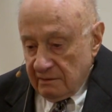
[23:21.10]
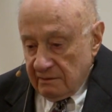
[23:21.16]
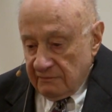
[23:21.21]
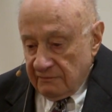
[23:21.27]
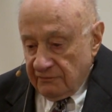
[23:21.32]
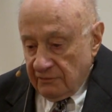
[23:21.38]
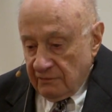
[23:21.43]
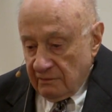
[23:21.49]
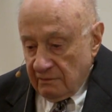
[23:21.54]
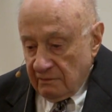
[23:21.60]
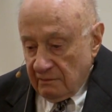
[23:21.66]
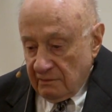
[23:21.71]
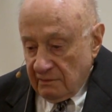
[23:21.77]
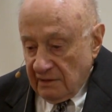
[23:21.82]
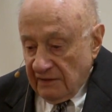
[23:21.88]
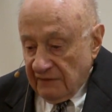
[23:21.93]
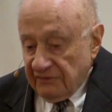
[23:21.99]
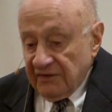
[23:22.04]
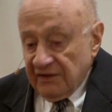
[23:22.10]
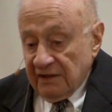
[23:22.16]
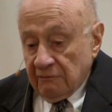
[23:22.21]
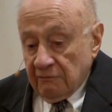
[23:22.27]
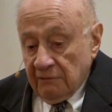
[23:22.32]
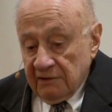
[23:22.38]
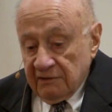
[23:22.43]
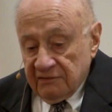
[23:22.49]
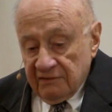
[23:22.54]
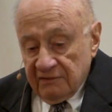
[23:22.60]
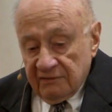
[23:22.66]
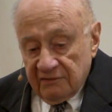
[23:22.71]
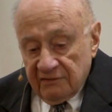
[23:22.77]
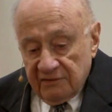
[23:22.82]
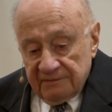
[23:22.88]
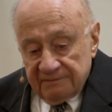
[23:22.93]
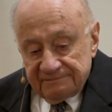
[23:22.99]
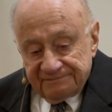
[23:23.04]
for ethnic
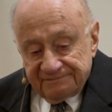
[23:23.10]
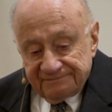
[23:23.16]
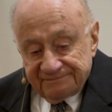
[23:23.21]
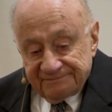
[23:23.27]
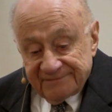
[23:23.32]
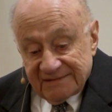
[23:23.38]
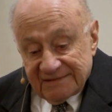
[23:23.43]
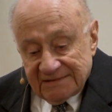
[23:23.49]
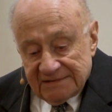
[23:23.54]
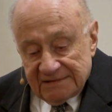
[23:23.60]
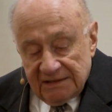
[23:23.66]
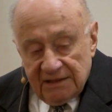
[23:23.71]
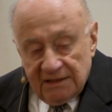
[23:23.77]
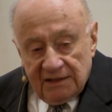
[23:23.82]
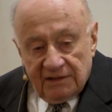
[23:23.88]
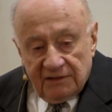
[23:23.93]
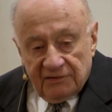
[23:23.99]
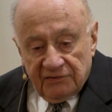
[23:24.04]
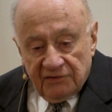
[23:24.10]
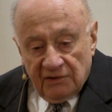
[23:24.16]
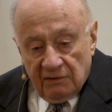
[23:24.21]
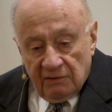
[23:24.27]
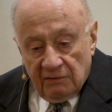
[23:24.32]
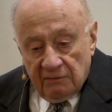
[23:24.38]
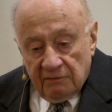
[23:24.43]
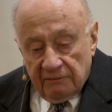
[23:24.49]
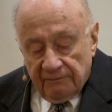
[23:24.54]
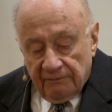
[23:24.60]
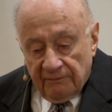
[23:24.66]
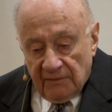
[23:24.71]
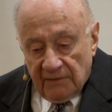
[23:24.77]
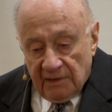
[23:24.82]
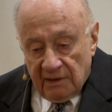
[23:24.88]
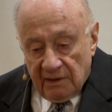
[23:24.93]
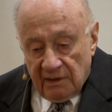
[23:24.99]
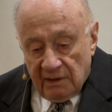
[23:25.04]
reasons. So
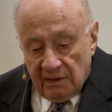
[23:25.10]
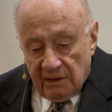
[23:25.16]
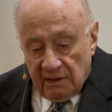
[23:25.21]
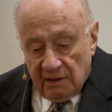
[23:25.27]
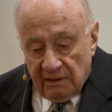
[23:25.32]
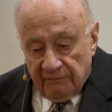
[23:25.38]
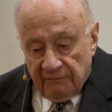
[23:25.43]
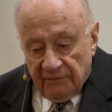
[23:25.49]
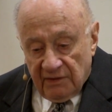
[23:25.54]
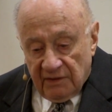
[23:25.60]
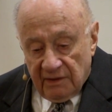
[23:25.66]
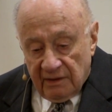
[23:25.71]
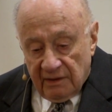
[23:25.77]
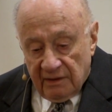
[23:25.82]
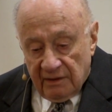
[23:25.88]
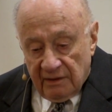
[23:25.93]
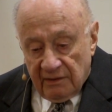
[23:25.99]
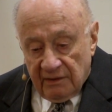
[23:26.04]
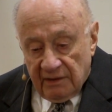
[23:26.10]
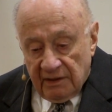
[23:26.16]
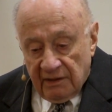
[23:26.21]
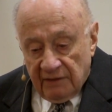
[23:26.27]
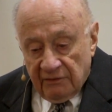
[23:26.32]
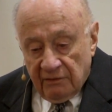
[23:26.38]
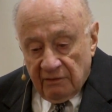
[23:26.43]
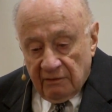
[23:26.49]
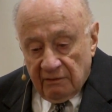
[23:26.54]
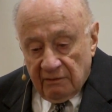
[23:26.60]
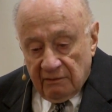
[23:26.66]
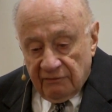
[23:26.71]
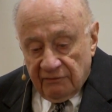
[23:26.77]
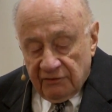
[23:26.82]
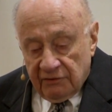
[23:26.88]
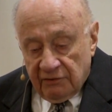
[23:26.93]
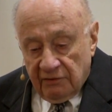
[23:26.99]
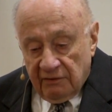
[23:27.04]
um, the other
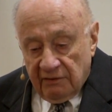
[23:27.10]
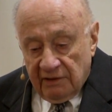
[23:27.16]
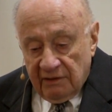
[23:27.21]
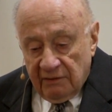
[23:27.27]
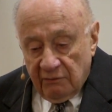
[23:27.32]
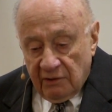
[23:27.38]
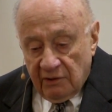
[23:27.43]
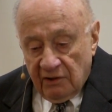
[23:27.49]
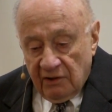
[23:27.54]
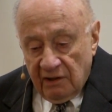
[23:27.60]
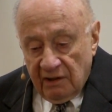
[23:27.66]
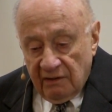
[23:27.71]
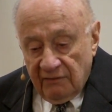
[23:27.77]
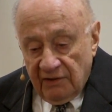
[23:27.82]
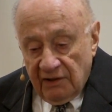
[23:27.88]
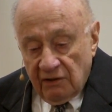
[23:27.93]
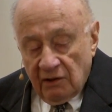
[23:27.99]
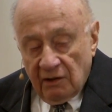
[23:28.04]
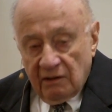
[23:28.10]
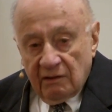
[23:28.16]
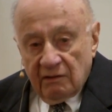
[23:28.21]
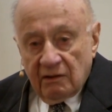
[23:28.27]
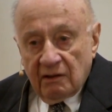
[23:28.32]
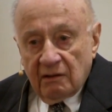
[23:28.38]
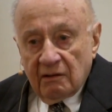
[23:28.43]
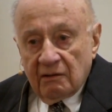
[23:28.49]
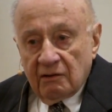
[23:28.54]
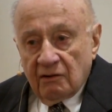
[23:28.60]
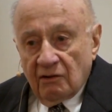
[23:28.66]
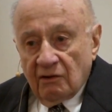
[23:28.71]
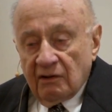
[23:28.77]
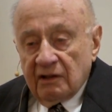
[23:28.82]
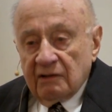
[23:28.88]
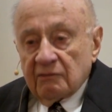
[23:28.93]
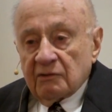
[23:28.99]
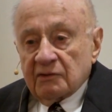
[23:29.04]
fraternity, which he eventually
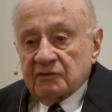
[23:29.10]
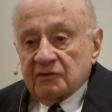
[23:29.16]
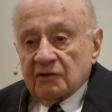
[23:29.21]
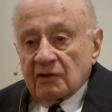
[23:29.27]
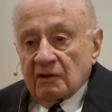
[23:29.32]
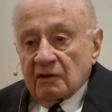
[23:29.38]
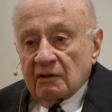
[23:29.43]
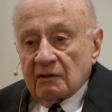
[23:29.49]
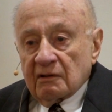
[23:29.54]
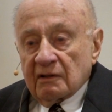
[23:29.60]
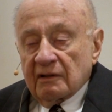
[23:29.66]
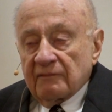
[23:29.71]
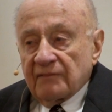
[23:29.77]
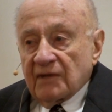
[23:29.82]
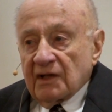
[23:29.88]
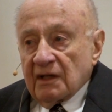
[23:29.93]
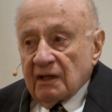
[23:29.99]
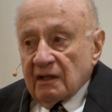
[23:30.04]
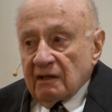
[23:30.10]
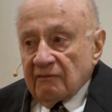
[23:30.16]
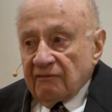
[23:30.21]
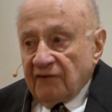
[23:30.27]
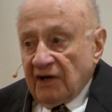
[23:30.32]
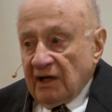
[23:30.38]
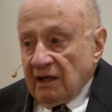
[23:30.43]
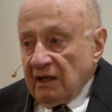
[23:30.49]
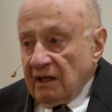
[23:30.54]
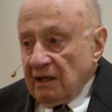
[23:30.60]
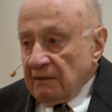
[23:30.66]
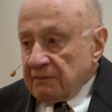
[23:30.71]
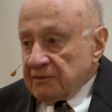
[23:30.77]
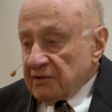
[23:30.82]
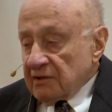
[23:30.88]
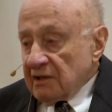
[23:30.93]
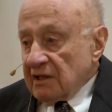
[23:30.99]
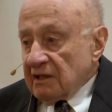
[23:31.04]
joined, was called Phi
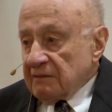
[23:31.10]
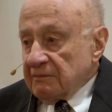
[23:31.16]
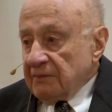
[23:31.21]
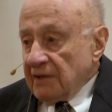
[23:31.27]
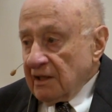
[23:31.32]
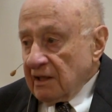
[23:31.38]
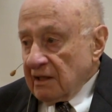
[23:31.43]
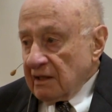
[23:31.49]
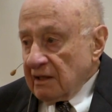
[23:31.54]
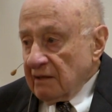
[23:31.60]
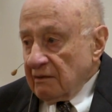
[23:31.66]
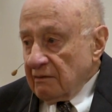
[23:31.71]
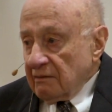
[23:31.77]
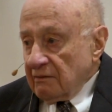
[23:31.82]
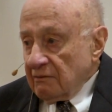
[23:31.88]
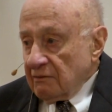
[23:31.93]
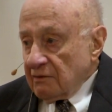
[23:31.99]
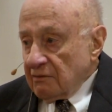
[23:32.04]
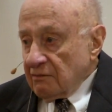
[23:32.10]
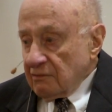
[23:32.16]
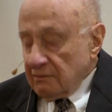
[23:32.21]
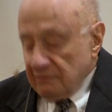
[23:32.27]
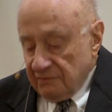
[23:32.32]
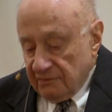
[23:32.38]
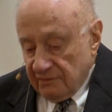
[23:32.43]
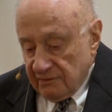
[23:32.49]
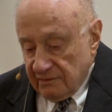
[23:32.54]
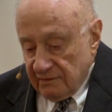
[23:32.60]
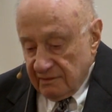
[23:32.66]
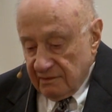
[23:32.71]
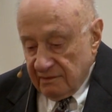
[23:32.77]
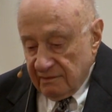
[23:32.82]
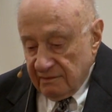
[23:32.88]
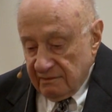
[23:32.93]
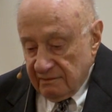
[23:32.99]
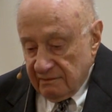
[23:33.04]
Epsilon Pi, which was
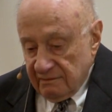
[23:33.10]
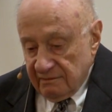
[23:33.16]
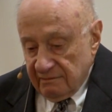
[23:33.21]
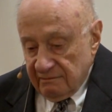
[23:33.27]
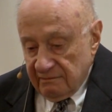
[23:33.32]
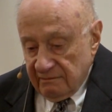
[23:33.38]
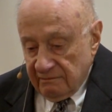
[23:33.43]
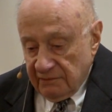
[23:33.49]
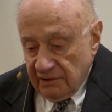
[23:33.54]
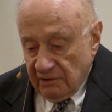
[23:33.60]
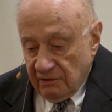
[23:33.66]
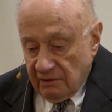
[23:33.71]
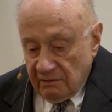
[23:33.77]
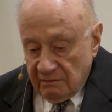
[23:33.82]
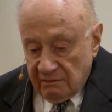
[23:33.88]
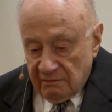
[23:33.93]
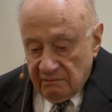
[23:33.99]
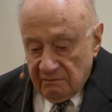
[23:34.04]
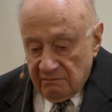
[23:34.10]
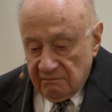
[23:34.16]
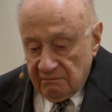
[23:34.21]
a bunch of